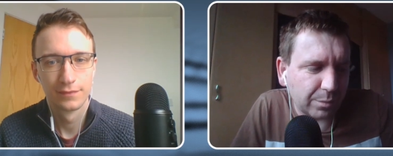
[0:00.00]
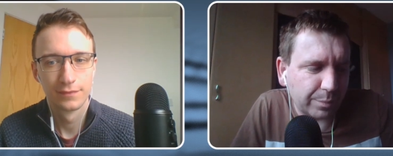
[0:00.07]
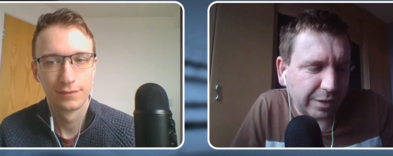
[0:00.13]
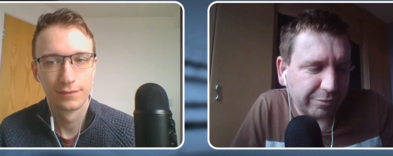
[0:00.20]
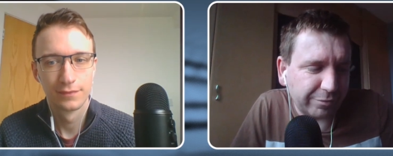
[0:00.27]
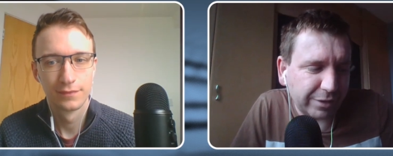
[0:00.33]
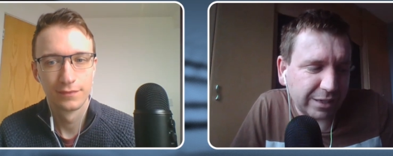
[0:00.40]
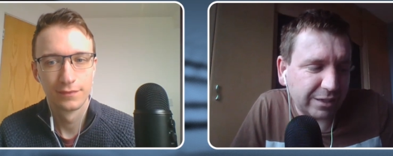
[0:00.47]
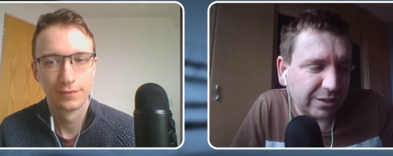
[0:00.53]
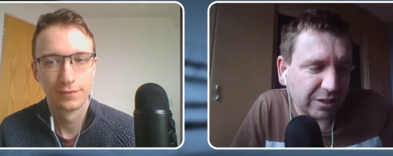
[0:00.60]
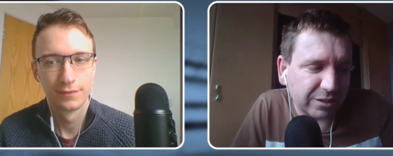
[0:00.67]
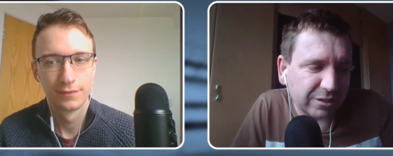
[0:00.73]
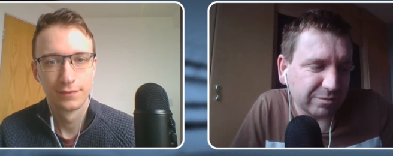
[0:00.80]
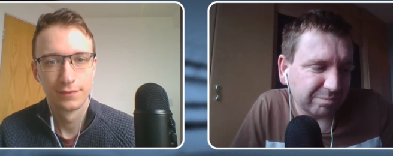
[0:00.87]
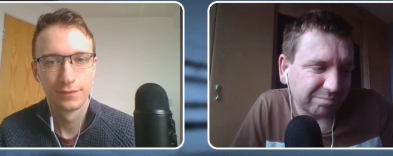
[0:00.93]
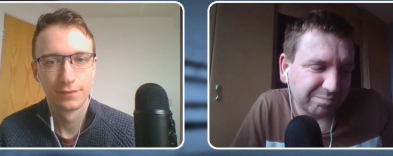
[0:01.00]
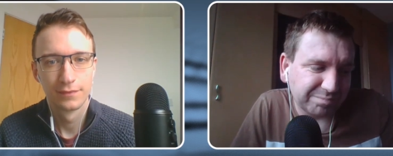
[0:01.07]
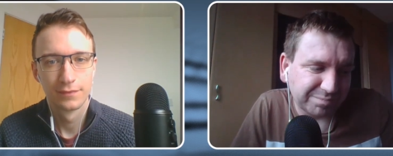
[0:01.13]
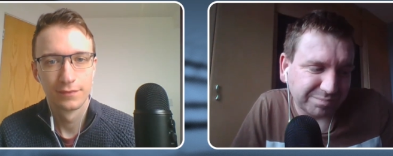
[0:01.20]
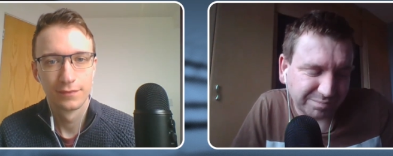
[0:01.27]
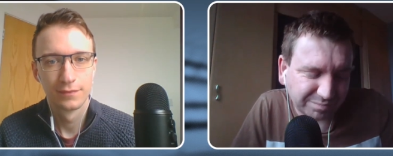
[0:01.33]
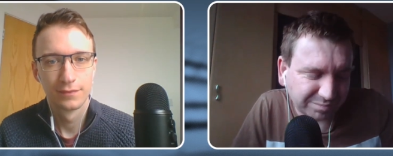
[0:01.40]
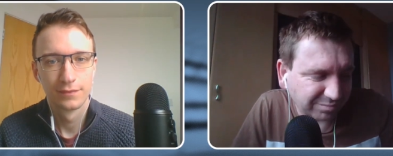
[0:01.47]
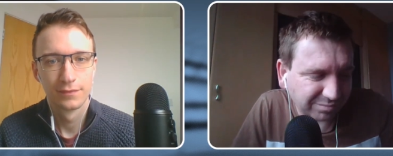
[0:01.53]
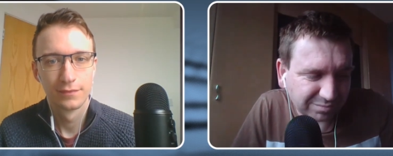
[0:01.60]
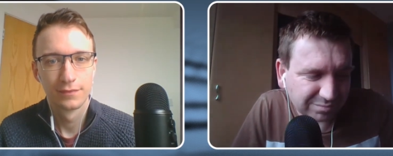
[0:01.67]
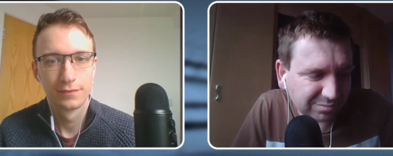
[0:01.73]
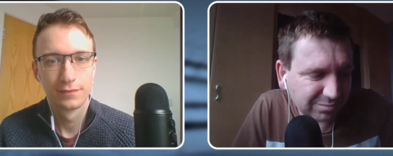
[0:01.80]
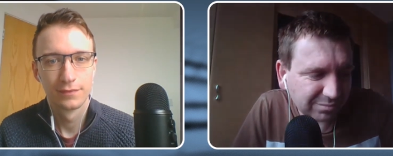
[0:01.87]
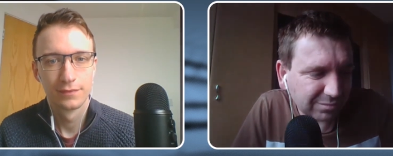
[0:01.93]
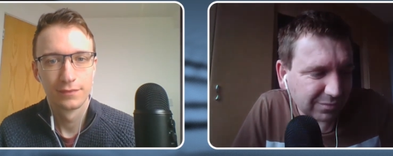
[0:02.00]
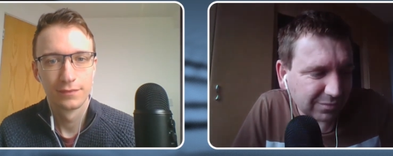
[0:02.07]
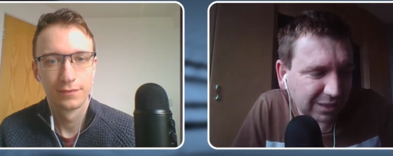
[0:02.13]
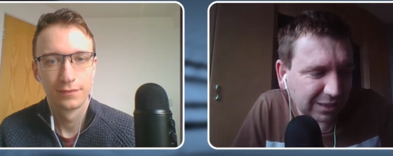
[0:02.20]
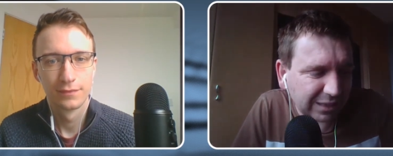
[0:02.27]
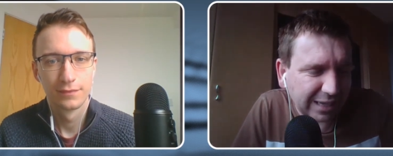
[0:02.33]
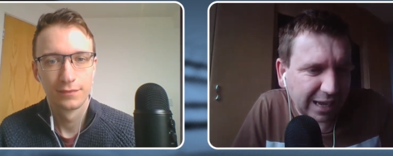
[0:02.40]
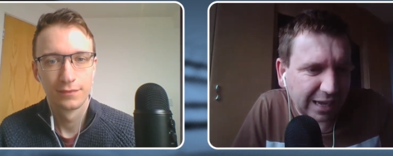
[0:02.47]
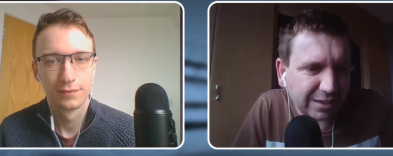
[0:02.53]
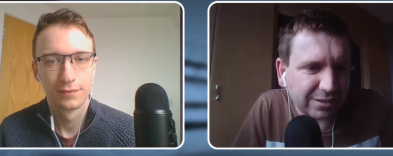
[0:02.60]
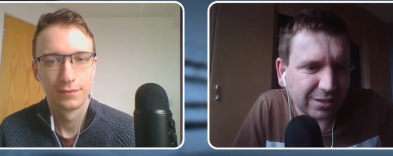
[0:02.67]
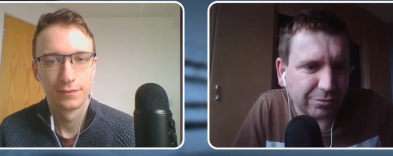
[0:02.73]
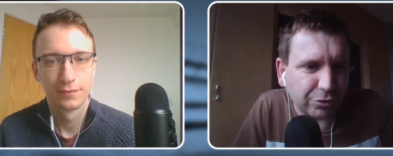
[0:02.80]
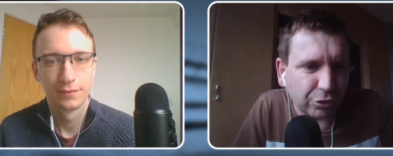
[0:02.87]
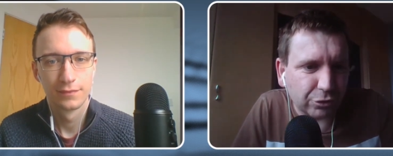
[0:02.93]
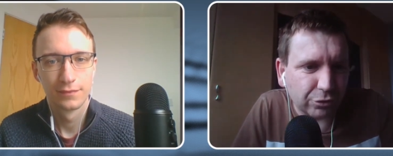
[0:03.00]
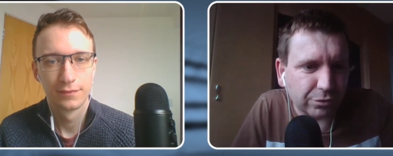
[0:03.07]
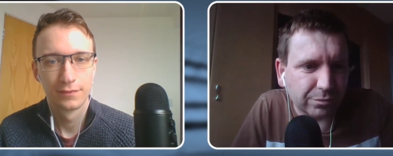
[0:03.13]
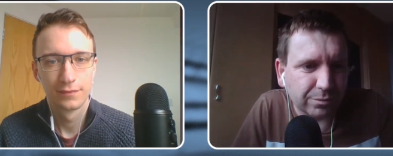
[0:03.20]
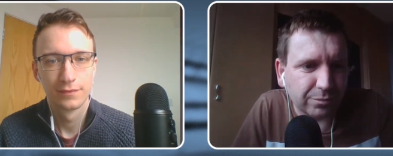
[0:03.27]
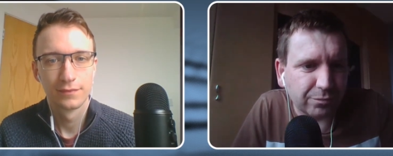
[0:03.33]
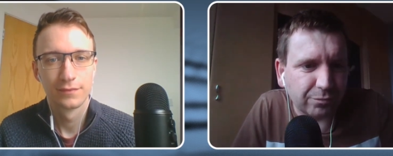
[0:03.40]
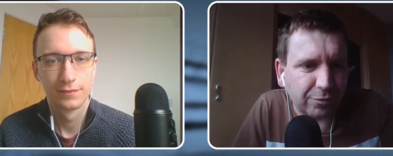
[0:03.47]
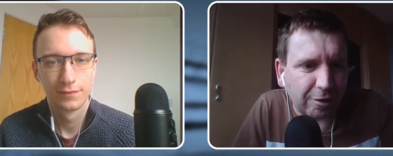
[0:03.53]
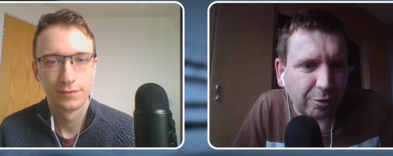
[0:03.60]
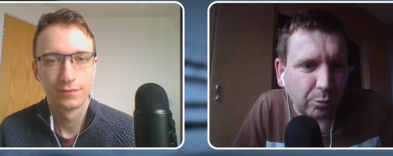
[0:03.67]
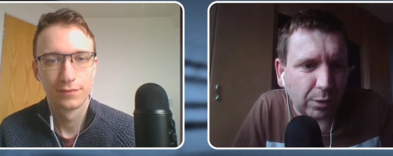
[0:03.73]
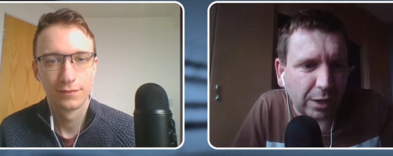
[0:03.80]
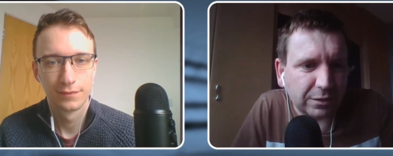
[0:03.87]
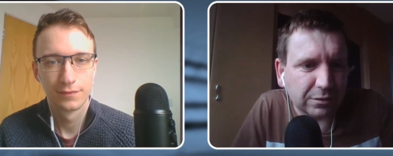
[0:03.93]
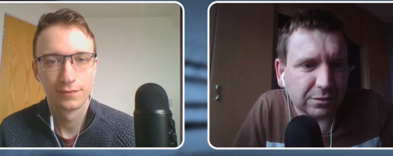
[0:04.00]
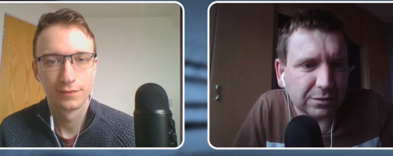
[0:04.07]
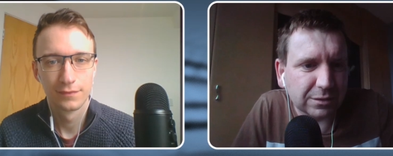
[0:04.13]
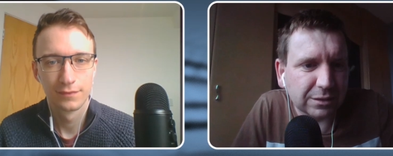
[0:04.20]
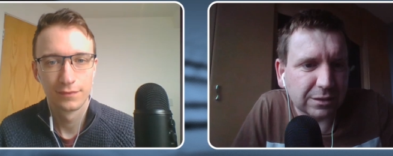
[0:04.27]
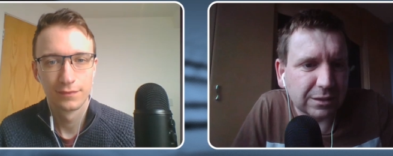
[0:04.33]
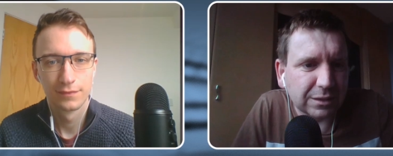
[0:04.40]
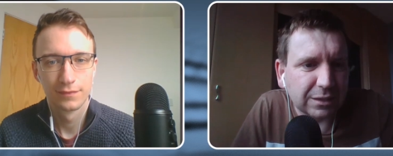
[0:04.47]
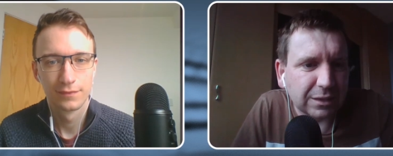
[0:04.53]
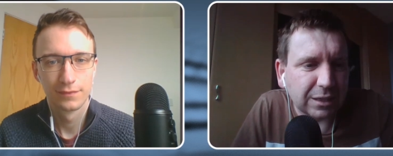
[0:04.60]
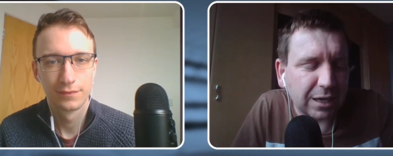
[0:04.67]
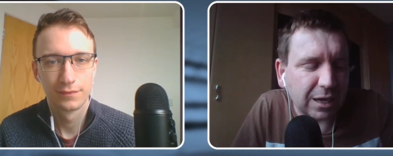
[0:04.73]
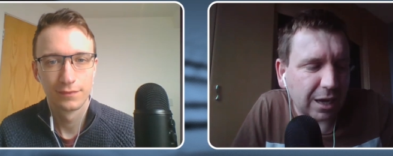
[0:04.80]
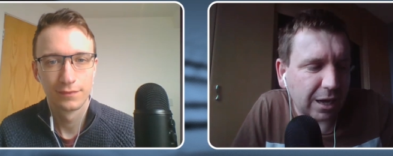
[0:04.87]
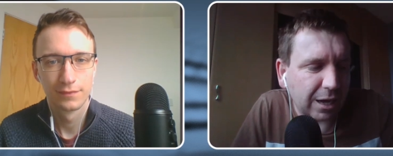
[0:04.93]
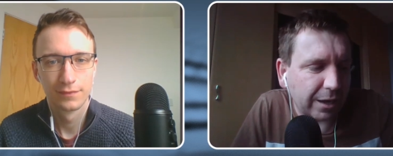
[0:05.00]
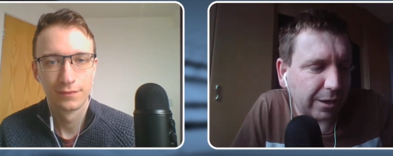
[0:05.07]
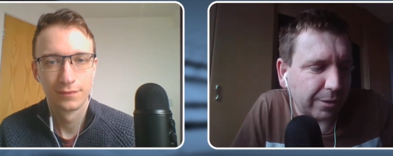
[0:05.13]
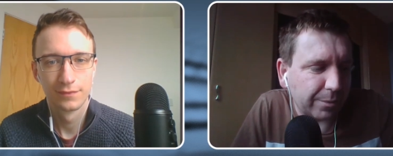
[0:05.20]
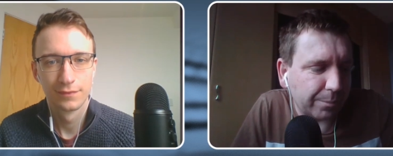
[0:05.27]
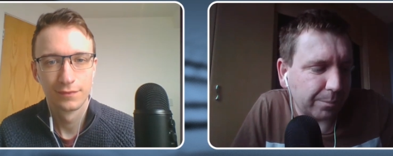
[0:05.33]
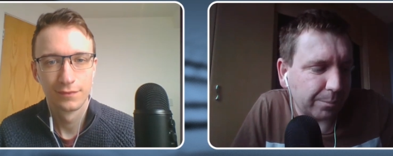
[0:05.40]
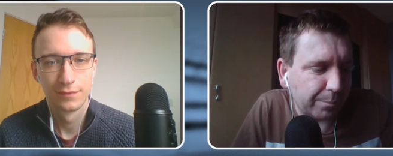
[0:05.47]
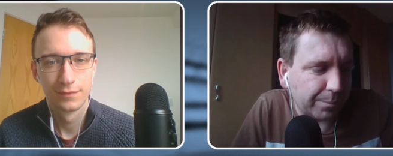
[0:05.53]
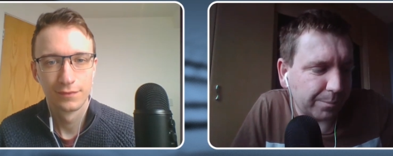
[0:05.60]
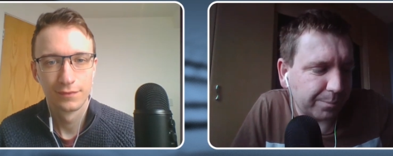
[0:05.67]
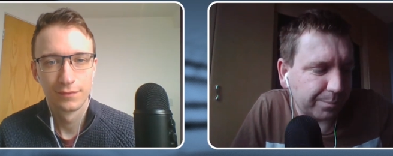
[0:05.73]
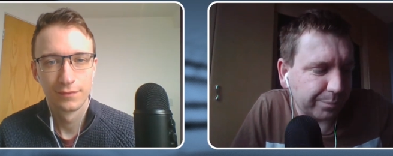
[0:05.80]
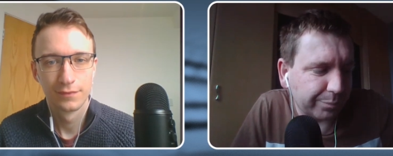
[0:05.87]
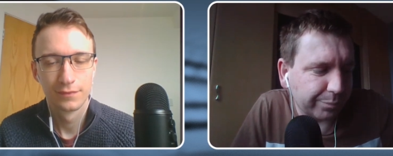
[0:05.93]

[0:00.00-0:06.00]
Speaker 1: Benfica, again, have done very well, um,